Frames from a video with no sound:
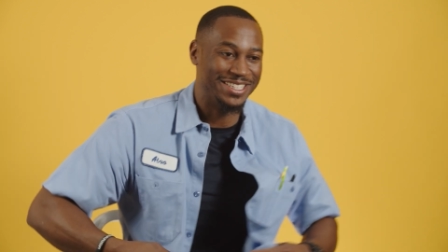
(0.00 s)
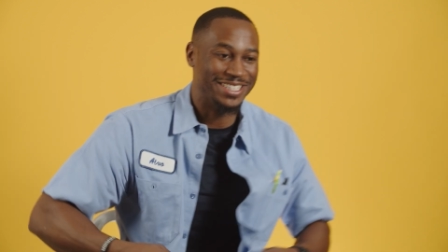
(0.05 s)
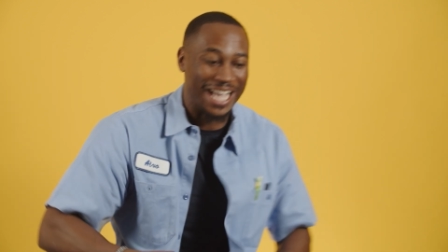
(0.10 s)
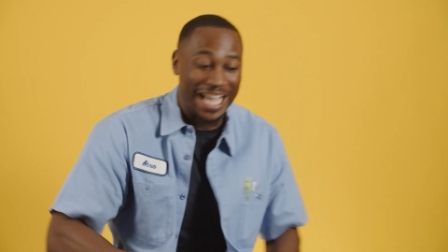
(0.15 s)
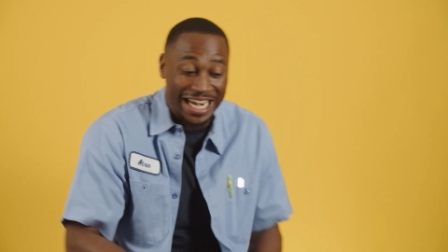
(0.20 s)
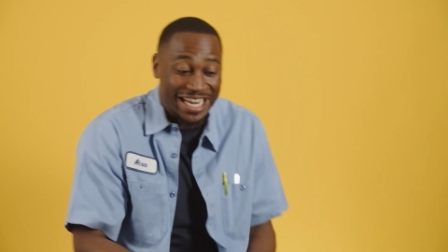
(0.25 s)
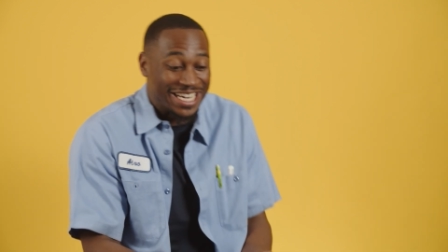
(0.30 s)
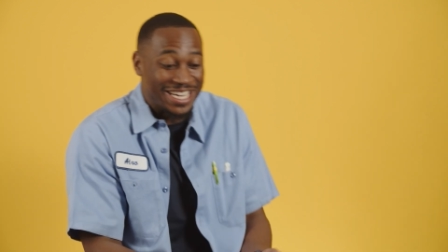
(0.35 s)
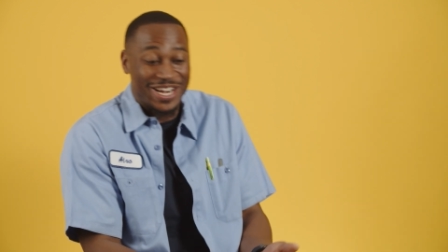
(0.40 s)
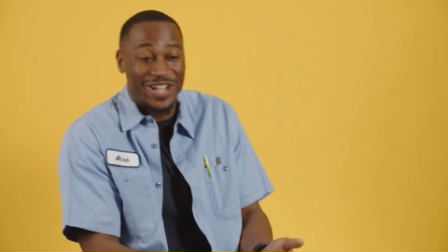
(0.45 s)
I
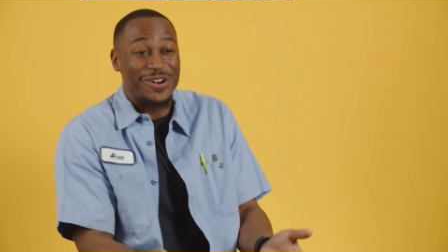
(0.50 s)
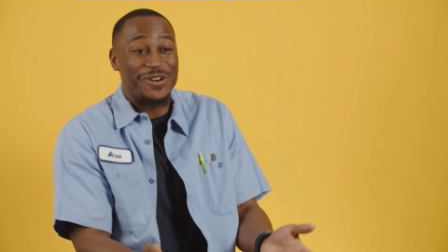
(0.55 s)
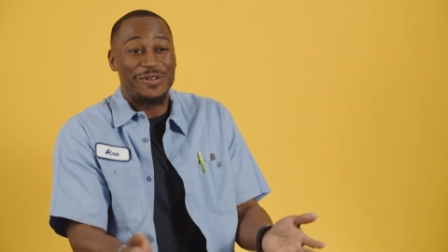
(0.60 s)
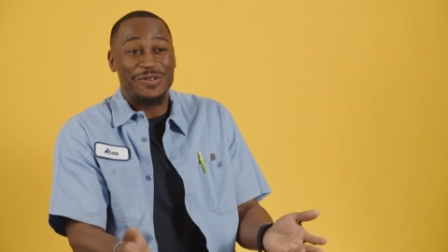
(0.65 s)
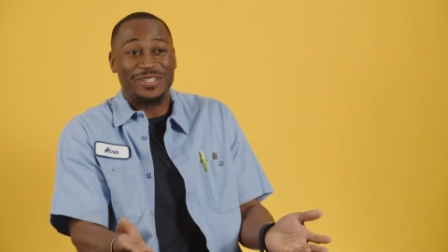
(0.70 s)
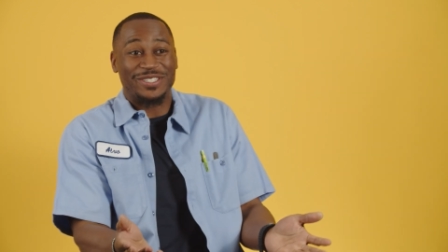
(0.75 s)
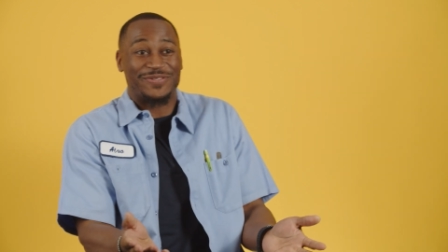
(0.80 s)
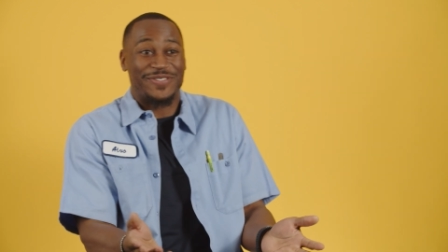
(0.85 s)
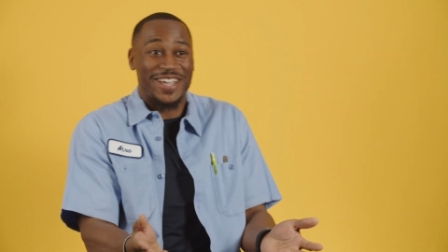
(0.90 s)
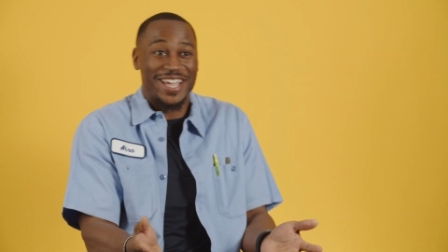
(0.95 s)
didn't know it
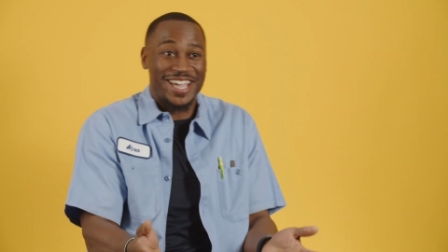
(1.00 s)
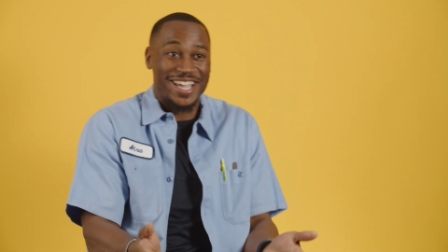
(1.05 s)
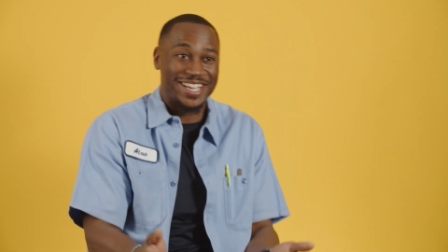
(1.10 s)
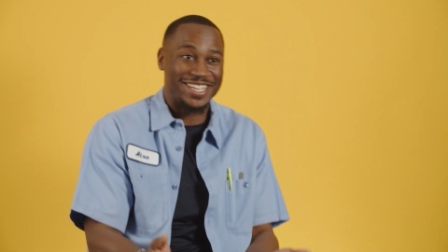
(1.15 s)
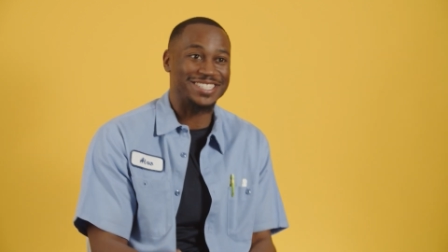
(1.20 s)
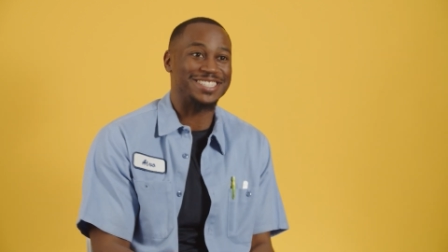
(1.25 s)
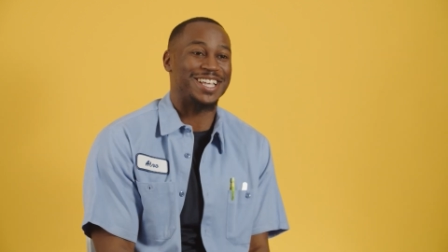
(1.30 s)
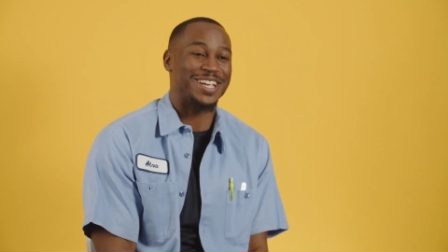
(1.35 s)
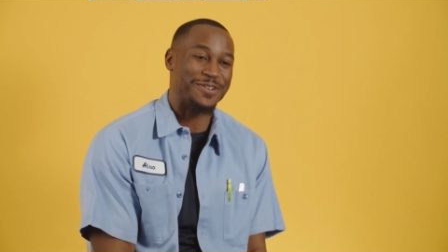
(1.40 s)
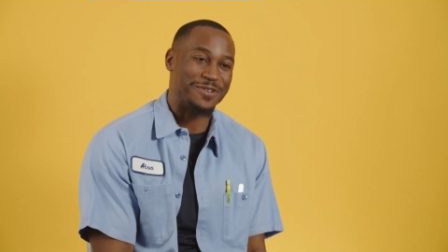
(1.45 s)
was fake.
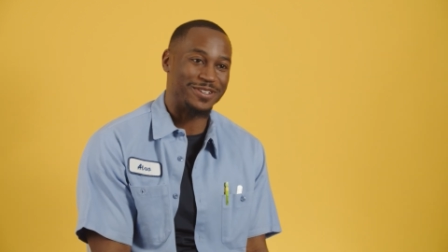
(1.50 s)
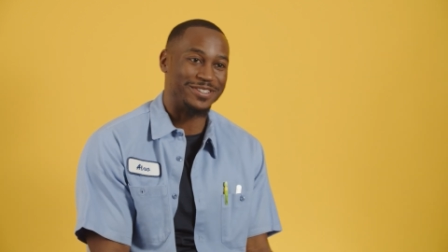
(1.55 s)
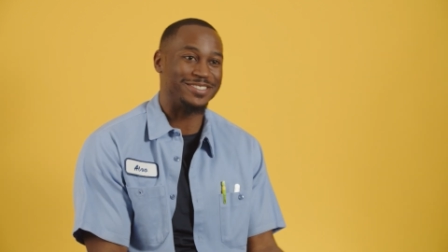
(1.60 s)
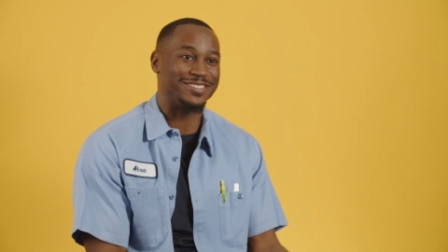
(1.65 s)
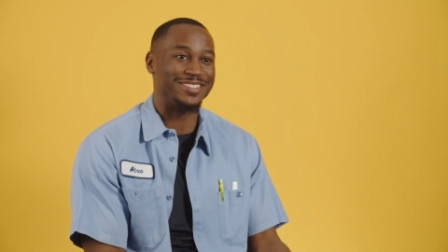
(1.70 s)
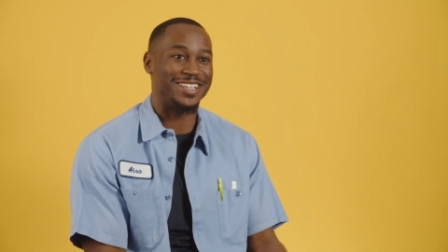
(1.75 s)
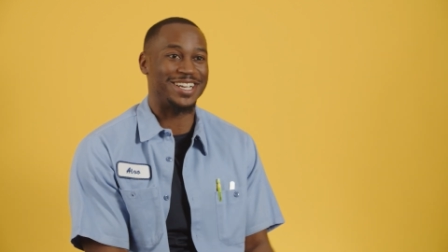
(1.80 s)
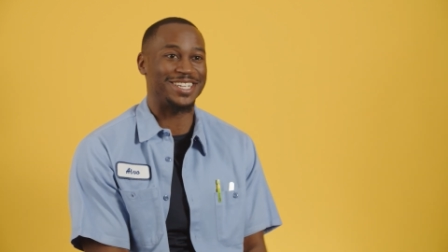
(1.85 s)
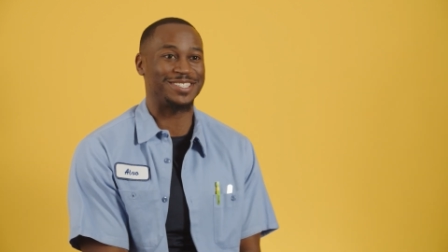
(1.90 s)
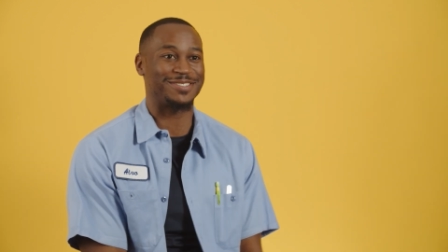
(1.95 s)
It's like, well,
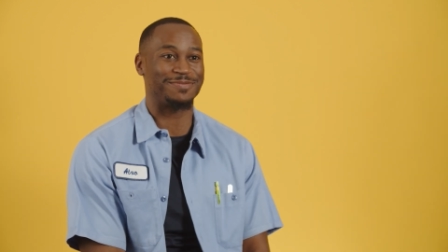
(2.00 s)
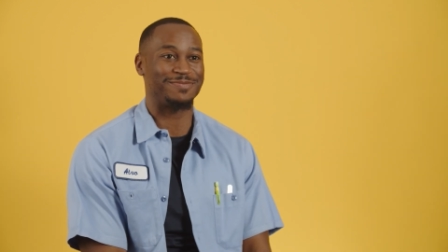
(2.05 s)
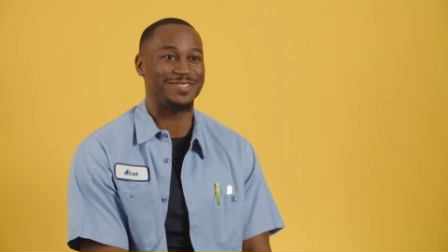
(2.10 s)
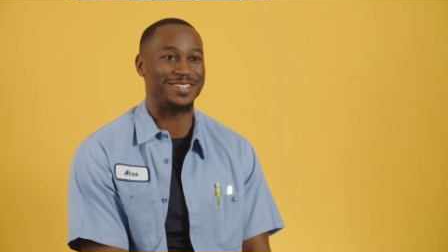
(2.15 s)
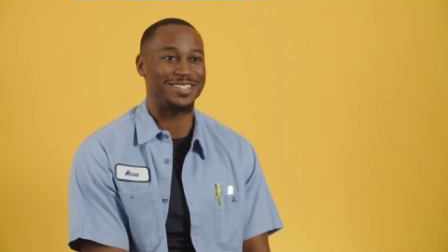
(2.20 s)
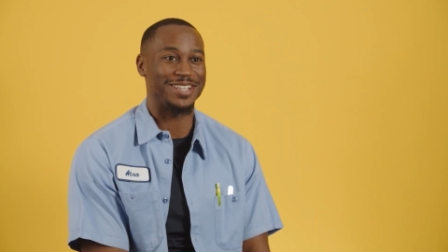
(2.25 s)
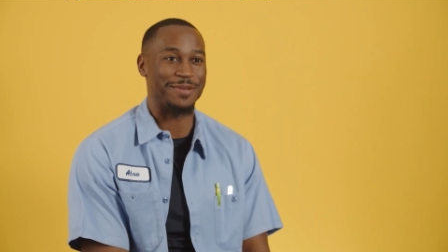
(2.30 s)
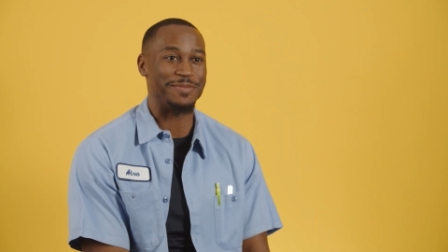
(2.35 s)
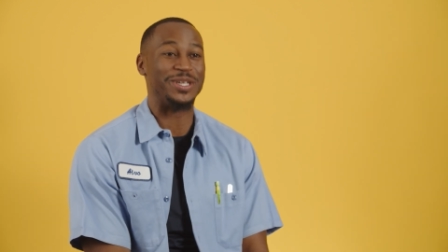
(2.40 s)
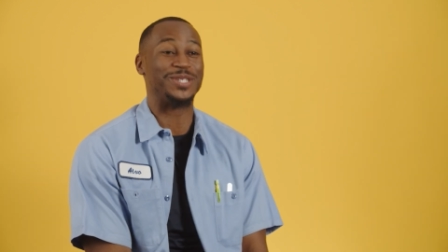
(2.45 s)

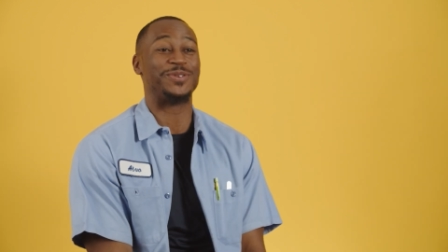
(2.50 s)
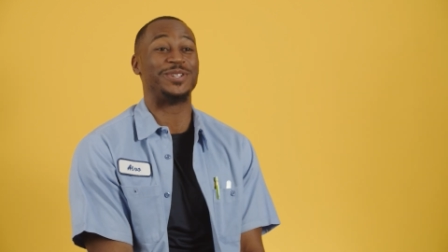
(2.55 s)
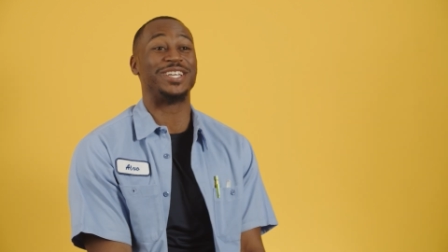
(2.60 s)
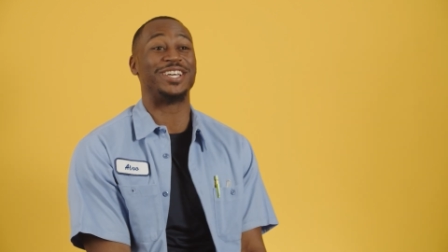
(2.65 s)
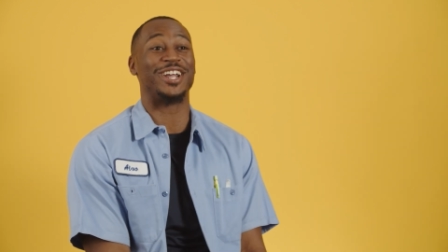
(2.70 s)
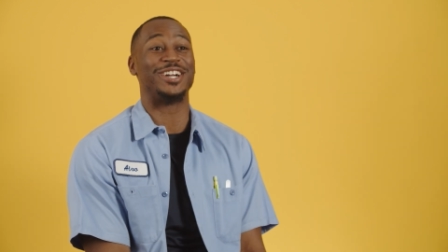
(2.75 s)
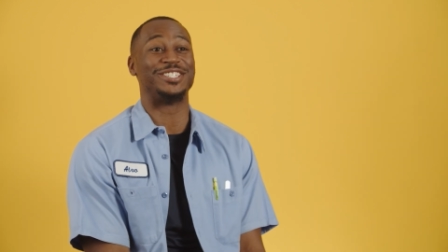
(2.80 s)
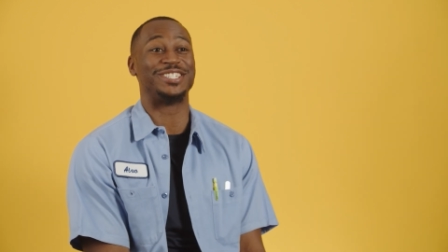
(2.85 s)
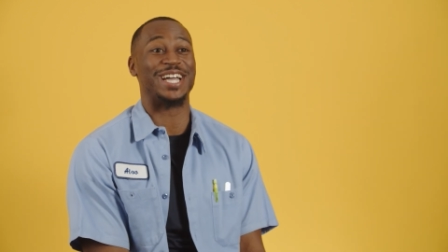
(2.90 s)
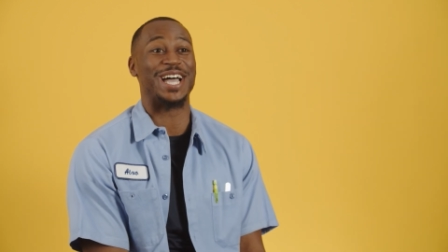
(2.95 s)
that means we did
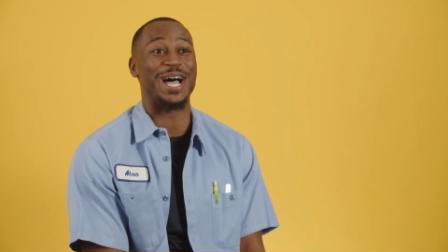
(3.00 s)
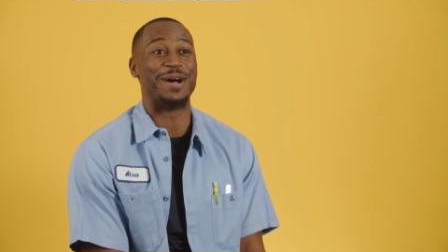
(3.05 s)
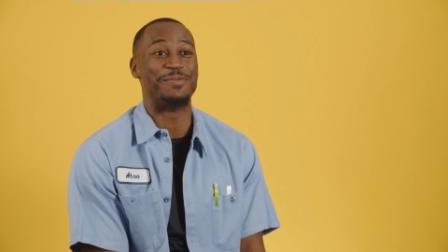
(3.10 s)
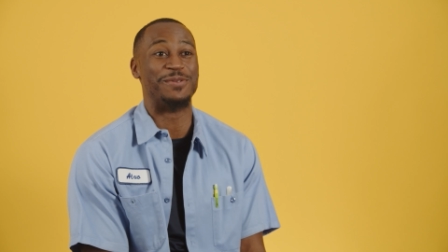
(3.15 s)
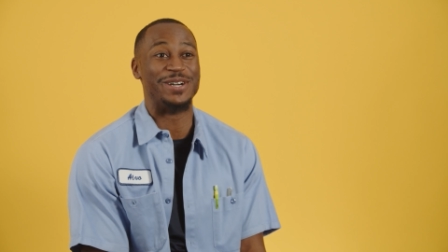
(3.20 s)
our job